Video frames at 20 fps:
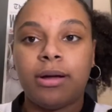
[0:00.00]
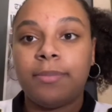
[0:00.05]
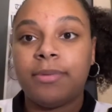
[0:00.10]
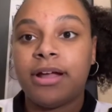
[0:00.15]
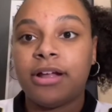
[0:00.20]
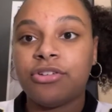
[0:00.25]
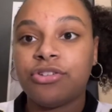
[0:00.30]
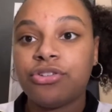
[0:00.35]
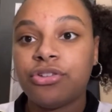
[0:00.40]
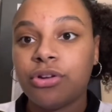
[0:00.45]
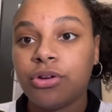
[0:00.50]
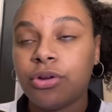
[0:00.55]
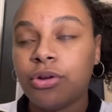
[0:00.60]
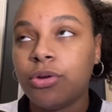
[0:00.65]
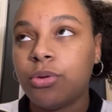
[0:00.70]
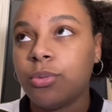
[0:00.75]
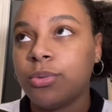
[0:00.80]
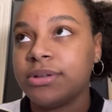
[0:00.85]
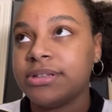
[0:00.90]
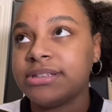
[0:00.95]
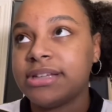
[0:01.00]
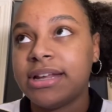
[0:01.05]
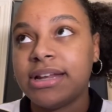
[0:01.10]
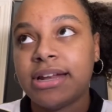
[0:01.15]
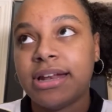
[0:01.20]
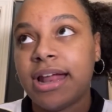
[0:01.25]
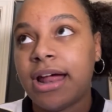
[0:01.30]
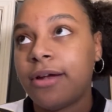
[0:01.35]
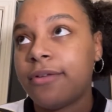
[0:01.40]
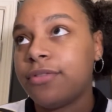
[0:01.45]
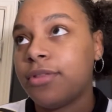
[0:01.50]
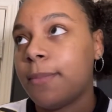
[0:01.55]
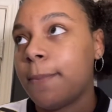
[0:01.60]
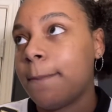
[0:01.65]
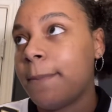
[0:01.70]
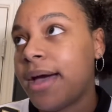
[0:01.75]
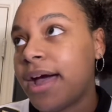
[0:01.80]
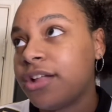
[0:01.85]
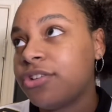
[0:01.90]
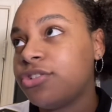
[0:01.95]
I'm not sure who was in and out of the
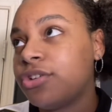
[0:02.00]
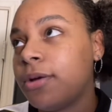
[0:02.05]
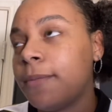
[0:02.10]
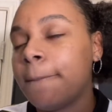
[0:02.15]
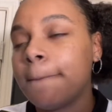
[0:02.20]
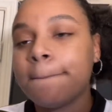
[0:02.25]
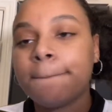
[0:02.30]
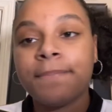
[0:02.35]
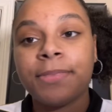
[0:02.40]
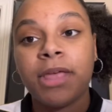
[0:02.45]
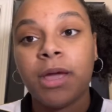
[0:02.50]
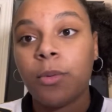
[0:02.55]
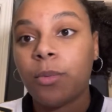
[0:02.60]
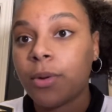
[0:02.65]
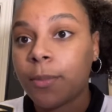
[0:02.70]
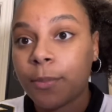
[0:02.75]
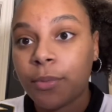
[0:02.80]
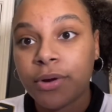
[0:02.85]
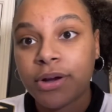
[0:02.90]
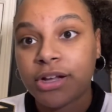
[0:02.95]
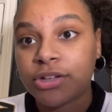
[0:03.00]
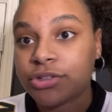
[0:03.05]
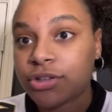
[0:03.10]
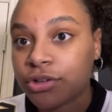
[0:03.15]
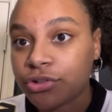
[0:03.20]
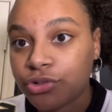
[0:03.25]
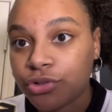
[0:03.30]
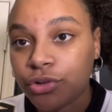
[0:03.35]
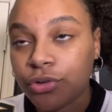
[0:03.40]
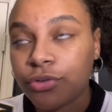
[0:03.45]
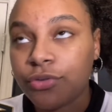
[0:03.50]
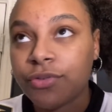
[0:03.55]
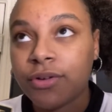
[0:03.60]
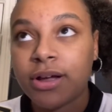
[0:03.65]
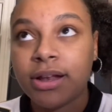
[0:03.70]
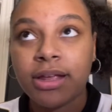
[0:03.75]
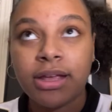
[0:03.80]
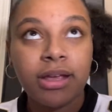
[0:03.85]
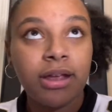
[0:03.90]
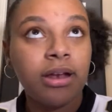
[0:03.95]
matchup. At one point, I saw
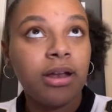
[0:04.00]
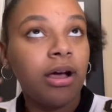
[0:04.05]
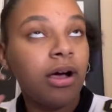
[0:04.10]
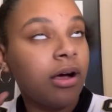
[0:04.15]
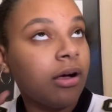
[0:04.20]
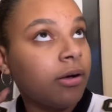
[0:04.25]
Trufant in.